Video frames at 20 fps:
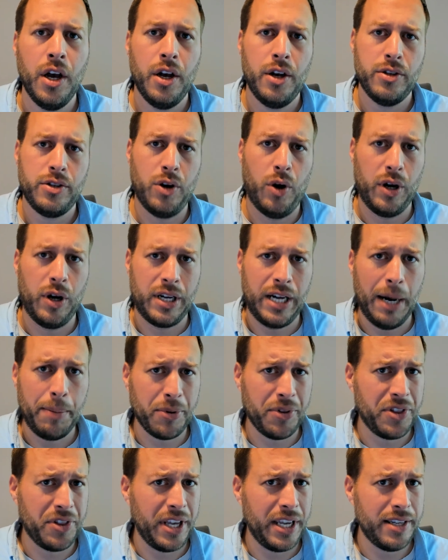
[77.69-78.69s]
So a couple
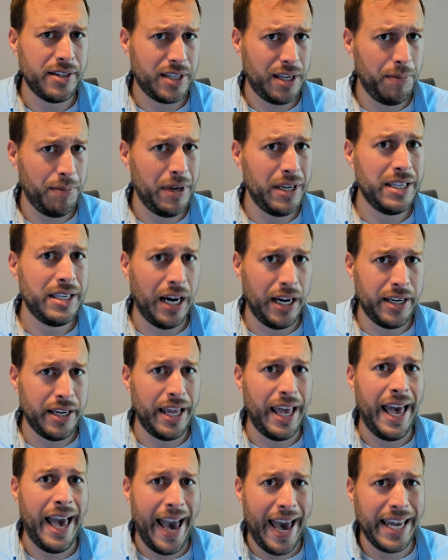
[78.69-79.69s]
things can be done
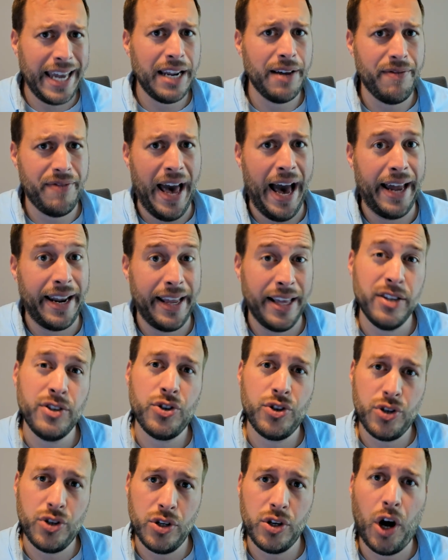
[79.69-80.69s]
ahead of that and
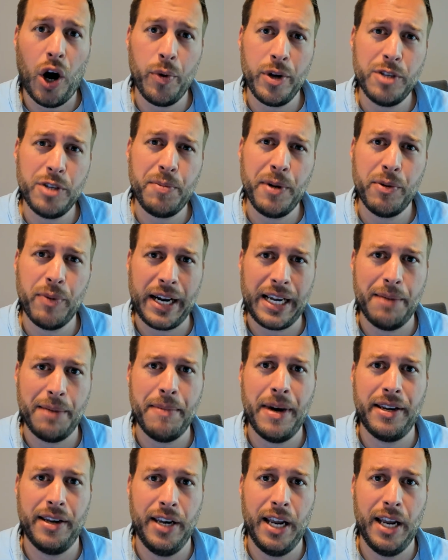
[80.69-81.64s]
should always be recommended.